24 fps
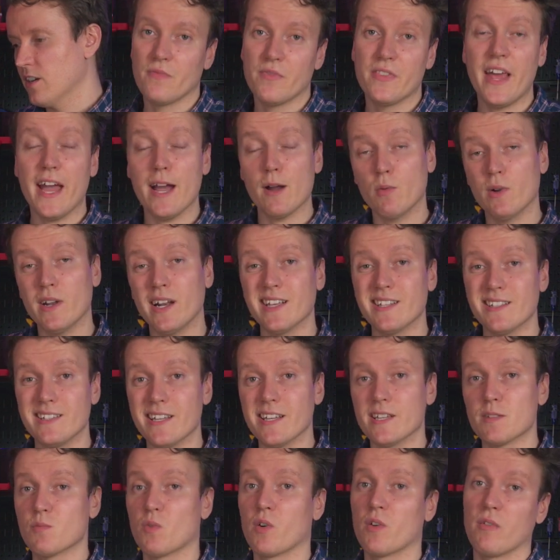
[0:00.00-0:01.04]
That one I see
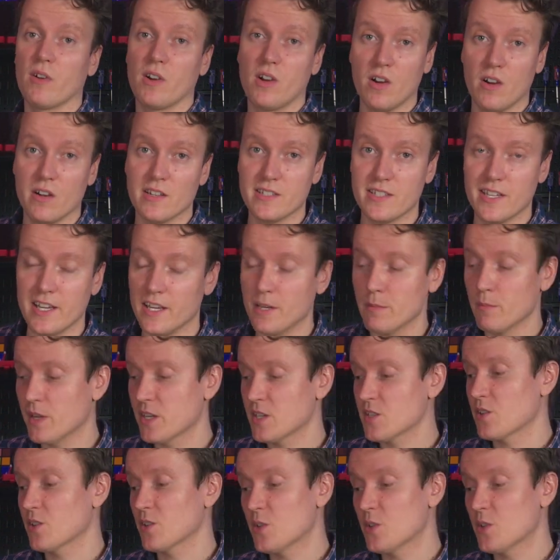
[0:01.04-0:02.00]
as more of a cost-cutting measure.